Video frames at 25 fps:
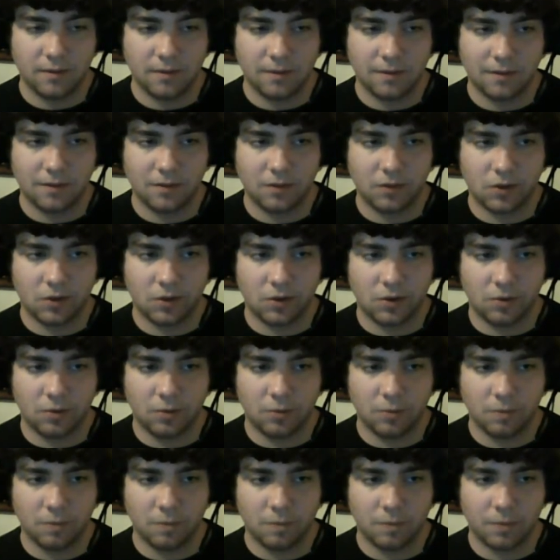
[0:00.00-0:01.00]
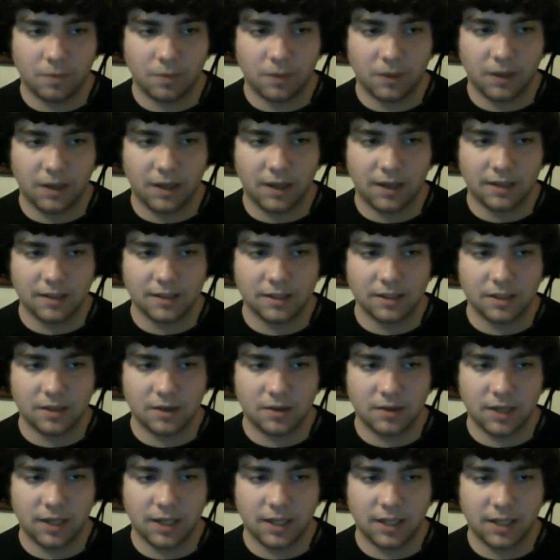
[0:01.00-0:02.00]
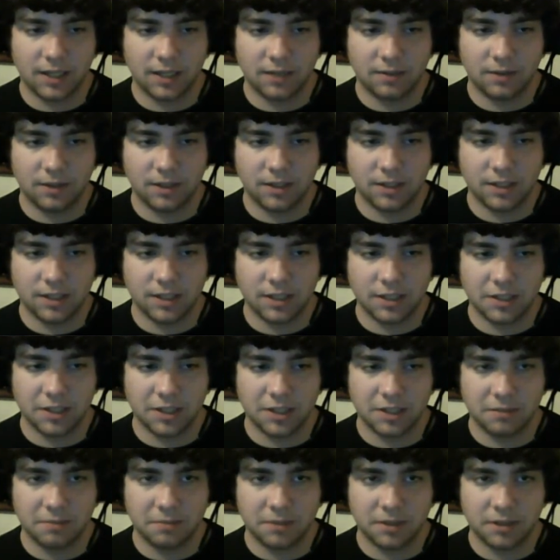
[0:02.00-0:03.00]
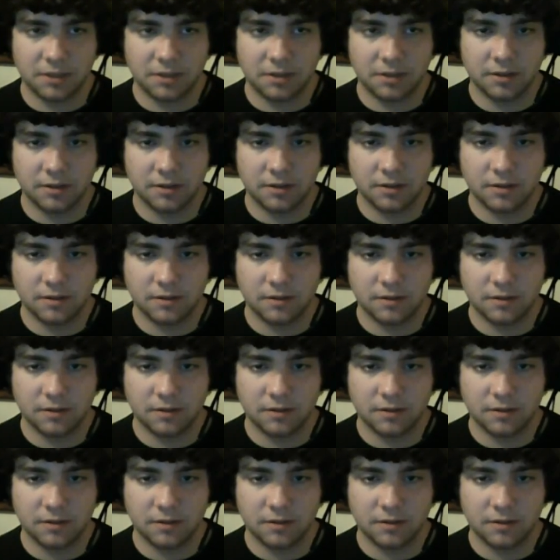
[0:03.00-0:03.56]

So yeah, let's go ahead. We're gonna send you to Nippon.